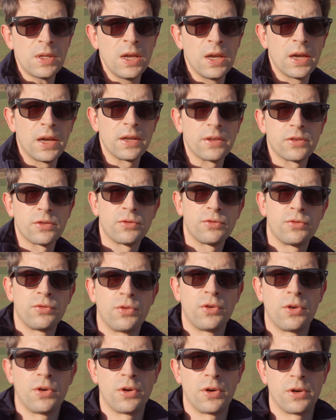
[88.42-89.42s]
As
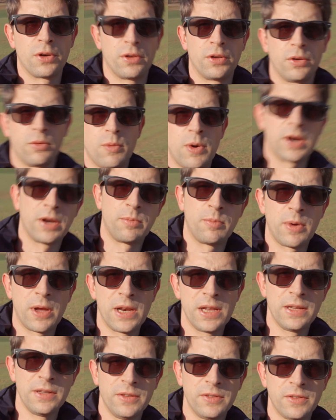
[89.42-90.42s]
for the white
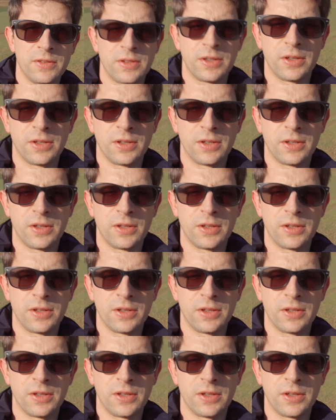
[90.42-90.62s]
balance,